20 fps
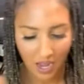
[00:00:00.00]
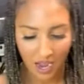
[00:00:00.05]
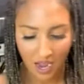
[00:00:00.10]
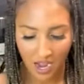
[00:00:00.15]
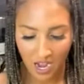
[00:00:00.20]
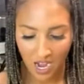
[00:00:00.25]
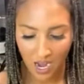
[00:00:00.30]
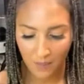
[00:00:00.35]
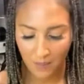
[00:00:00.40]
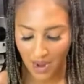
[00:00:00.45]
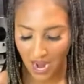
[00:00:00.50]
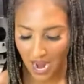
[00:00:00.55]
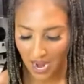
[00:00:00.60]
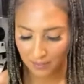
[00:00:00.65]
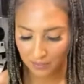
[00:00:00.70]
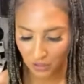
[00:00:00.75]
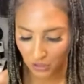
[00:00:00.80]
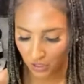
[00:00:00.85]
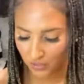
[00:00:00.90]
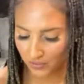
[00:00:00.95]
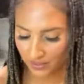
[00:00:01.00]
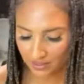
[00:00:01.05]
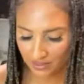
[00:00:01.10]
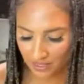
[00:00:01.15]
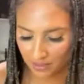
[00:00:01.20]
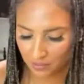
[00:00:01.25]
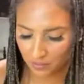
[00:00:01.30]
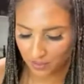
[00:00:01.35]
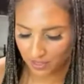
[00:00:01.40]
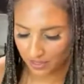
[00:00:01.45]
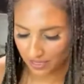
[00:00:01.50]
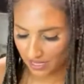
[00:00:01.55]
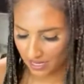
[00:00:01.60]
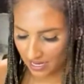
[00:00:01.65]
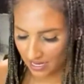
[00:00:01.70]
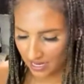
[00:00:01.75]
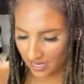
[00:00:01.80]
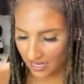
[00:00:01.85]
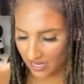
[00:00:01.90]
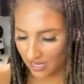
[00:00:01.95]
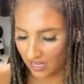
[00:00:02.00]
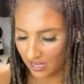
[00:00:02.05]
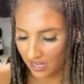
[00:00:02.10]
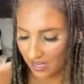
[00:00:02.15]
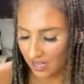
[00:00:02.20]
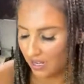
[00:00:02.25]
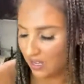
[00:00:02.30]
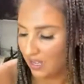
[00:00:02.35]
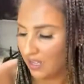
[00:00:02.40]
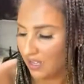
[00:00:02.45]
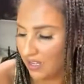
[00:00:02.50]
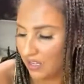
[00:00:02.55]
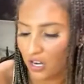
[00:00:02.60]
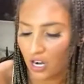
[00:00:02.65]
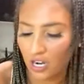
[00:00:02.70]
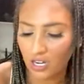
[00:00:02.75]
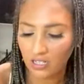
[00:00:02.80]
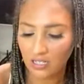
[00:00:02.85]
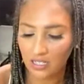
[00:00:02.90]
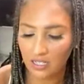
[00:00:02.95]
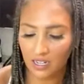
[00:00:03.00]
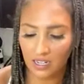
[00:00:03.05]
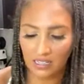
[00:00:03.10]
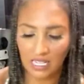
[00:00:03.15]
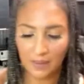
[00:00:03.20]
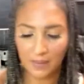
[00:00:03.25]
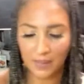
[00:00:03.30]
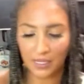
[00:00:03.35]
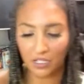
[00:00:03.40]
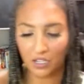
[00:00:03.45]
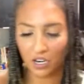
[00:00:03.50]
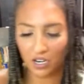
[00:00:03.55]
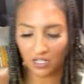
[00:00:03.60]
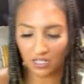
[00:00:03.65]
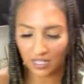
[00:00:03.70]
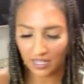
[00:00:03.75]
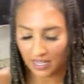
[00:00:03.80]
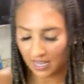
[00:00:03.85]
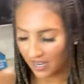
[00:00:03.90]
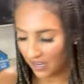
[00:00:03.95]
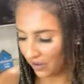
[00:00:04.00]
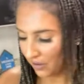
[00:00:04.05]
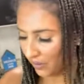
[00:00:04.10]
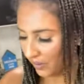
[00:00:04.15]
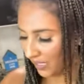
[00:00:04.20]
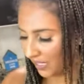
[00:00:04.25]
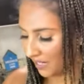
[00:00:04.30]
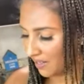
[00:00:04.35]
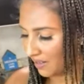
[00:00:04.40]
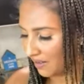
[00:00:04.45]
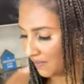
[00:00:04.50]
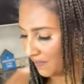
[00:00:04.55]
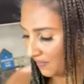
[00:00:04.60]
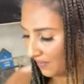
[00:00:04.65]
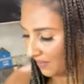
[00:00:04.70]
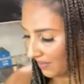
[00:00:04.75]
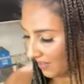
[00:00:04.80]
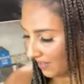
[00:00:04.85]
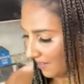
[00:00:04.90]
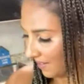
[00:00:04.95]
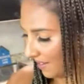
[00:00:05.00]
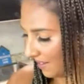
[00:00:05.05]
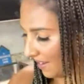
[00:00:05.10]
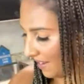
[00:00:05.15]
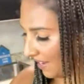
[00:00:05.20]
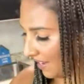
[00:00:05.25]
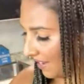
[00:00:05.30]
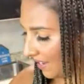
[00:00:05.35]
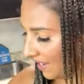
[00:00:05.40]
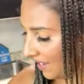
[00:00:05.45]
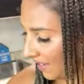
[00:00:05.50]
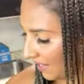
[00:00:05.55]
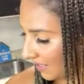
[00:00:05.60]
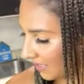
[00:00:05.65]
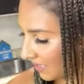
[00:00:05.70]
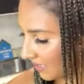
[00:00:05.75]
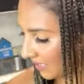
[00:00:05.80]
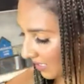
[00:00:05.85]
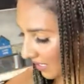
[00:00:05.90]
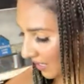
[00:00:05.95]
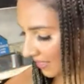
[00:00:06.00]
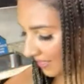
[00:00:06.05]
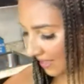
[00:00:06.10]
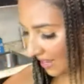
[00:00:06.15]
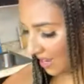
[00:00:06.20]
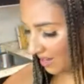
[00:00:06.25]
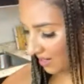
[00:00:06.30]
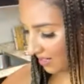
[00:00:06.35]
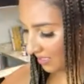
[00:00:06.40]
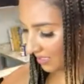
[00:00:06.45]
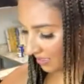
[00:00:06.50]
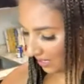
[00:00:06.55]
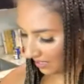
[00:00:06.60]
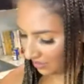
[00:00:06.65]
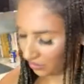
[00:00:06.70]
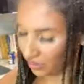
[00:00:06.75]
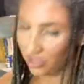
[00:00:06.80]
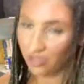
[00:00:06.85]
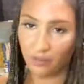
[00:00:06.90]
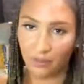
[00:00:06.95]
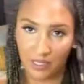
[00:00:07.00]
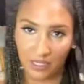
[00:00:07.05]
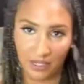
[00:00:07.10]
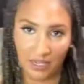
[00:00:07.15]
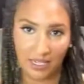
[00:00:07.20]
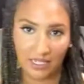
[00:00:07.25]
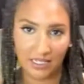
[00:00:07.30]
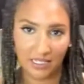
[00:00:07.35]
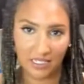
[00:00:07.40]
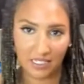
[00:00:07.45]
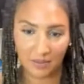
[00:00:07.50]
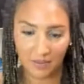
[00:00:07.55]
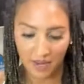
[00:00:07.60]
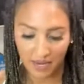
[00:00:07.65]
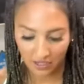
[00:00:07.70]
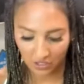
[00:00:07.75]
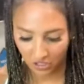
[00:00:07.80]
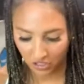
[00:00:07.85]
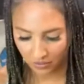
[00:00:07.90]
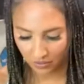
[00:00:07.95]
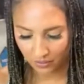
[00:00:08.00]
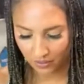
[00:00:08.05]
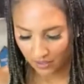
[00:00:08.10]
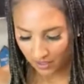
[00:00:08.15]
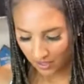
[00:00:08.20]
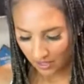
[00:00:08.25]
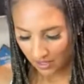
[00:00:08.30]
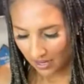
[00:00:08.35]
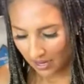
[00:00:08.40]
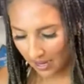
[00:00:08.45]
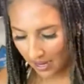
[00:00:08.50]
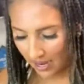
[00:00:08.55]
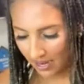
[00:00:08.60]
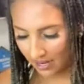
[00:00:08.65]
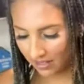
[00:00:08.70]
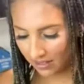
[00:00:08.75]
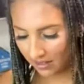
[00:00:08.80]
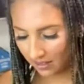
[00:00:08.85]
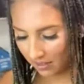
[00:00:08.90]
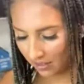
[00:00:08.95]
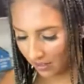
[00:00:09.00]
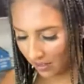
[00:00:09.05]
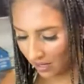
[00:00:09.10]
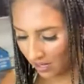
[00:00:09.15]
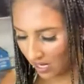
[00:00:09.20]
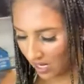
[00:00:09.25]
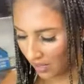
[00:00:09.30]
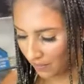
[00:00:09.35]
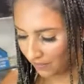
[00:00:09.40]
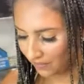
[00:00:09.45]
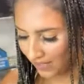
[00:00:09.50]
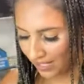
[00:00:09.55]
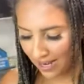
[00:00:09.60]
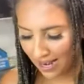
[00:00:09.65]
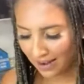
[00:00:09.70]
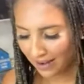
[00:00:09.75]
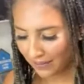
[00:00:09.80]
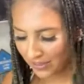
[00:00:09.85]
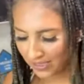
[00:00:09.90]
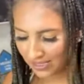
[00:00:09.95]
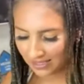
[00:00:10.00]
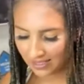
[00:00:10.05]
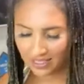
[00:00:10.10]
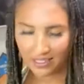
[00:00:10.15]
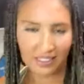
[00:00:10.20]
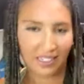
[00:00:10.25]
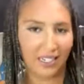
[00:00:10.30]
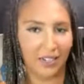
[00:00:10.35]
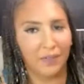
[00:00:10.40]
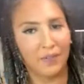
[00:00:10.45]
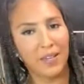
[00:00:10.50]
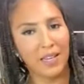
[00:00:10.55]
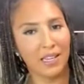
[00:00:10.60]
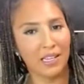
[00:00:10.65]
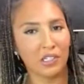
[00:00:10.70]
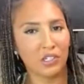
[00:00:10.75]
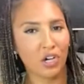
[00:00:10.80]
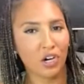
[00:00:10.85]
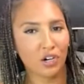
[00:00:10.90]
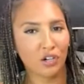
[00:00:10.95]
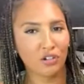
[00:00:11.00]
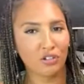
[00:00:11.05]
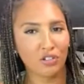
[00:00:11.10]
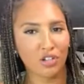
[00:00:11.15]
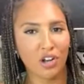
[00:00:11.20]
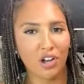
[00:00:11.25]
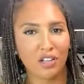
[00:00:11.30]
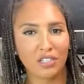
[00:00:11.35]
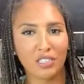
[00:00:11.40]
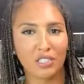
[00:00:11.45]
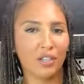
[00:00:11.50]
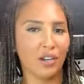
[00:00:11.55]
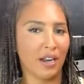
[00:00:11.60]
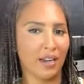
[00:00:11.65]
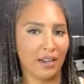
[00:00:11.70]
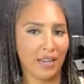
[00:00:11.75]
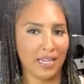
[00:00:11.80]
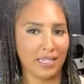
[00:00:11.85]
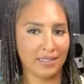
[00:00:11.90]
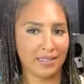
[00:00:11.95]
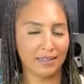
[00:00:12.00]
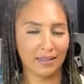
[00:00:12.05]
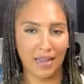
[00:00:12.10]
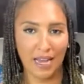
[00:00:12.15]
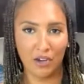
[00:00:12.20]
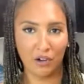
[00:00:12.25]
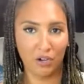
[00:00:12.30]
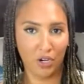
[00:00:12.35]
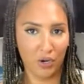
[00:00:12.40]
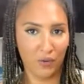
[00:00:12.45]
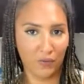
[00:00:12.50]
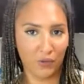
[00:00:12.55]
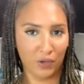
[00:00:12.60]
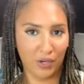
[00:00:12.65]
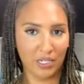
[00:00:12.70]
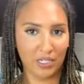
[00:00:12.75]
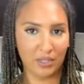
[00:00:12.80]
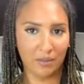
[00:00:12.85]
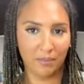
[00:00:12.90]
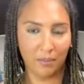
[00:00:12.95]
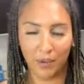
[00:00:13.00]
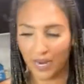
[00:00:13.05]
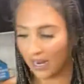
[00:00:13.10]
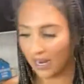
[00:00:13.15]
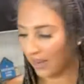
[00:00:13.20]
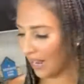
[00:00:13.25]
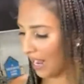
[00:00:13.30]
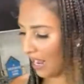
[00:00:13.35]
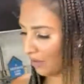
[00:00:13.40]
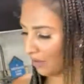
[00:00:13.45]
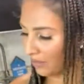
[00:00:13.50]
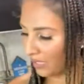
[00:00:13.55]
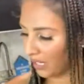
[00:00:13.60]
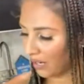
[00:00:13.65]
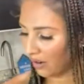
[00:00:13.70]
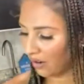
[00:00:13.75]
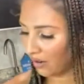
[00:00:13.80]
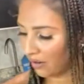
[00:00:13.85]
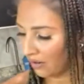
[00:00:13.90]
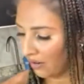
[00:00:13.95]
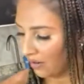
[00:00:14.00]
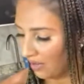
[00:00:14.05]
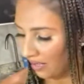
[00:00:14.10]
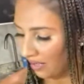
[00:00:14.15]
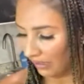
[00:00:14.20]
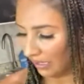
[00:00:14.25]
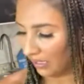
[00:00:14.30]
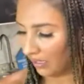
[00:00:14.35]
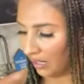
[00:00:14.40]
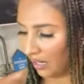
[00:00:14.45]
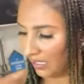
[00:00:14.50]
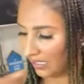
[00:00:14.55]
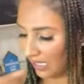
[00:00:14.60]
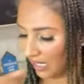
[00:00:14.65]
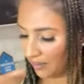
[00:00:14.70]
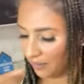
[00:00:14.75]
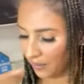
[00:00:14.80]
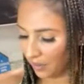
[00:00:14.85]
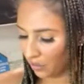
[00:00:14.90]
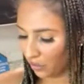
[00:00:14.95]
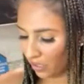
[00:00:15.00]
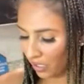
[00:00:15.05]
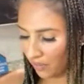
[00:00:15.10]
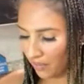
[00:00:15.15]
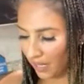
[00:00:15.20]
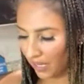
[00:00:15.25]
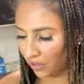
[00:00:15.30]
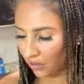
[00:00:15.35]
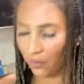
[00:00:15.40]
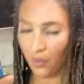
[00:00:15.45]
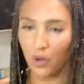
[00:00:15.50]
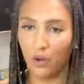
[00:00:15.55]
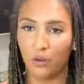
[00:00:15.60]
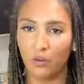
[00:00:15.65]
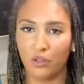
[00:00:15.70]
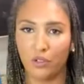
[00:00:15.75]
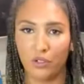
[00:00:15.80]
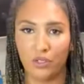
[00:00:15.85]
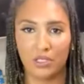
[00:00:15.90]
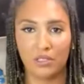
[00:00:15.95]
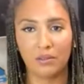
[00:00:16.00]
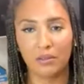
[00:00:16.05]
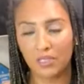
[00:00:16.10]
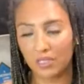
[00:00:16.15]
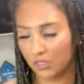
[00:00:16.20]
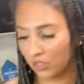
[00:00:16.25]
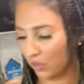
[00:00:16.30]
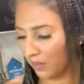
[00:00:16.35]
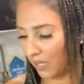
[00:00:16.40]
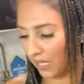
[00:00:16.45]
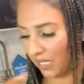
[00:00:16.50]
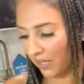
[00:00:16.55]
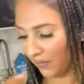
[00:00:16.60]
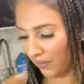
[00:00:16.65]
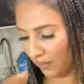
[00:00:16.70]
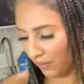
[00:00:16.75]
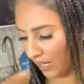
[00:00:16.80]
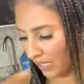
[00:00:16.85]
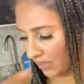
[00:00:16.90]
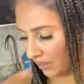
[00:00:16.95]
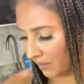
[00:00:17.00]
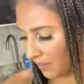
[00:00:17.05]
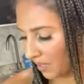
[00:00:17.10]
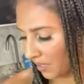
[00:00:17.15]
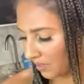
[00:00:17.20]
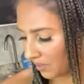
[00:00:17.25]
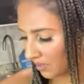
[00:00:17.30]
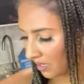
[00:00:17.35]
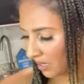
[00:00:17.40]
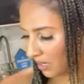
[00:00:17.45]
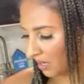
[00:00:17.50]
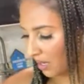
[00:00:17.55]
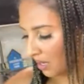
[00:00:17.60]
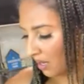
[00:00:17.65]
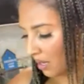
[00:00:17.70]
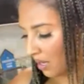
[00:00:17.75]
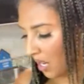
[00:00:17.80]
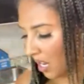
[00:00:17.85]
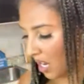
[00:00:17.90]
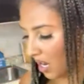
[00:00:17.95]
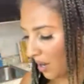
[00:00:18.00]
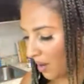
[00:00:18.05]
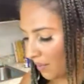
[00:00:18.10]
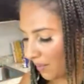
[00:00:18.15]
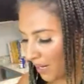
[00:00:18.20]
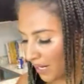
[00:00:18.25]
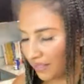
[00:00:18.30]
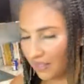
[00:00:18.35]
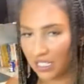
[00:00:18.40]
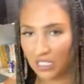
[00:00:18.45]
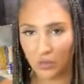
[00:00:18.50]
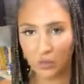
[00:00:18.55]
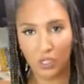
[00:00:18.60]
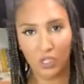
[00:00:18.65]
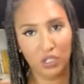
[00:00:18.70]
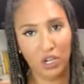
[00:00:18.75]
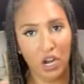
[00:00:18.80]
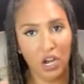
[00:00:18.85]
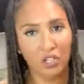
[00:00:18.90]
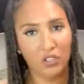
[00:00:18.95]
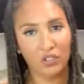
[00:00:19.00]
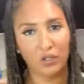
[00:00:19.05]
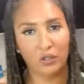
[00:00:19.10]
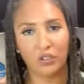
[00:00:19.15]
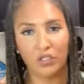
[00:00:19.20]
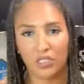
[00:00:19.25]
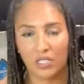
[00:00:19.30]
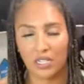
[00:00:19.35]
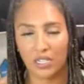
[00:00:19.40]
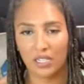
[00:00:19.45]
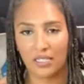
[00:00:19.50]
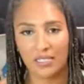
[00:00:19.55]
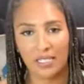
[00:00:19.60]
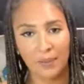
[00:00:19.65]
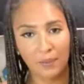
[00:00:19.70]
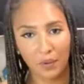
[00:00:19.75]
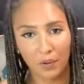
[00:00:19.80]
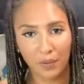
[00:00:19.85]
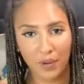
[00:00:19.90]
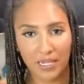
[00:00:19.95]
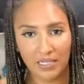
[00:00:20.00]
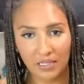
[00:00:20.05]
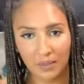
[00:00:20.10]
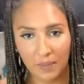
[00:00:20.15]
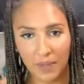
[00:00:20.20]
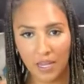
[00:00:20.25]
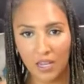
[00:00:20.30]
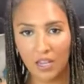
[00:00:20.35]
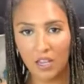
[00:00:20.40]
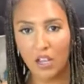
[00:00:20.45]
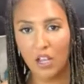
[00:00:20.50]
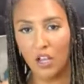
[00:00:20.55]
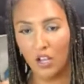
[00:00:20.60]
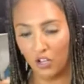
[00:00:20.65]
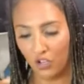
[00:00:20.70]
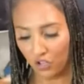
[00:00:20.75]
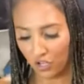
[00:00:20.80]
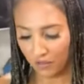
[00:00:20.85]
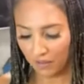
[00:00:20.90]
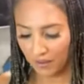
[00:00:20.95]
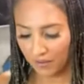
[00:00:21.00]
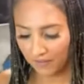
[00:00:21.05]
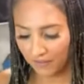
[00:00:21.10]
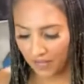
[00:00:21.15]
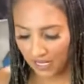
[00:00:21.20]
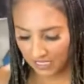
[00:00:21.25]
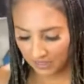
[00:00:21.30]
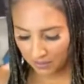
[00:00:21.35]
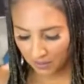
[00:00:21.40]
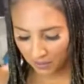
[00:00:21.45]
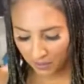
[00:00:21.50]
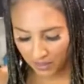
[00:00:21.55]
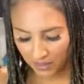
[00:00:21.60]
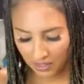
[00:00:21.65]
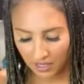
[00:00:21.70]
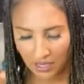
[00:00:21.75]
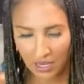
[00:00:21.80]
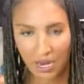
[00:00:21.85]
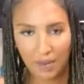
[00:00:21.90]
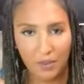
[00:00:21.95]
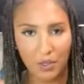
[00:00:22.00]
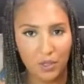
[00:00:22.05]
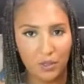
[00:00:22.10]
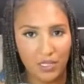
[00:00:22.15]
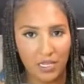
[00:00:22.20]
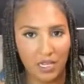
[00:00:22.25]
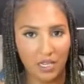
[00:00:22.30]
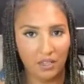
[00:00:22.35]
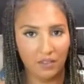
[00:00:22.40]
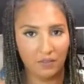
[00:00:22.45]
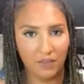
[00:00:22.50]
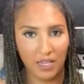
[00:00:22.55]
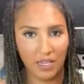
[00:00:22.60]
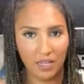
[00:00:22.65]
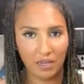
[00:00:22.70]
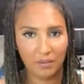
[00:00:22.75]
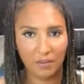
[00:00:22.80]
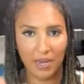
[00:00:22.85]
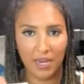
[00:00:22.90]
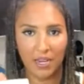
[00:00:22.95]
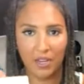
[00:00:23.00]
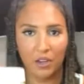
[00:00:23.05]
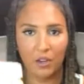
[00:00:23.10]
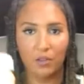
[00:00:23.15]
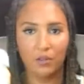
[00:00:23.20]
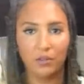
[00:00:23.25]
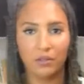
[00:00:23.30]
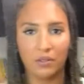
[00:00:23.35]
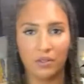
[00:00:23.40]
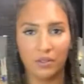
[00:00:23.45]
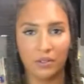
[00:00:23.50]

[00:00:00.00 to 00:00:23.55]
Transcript: I'm serving them with a lemon garlic aioli, and that is actually really easy to make too. And I haven't seen like a vegan tartar sauce, and I guess I don't know if there is a brand out there that does it, but you can make your own. There's so many different recipes. And this one is also just like a simple recipe. You can be flexible with it. I'm using vegan mayo.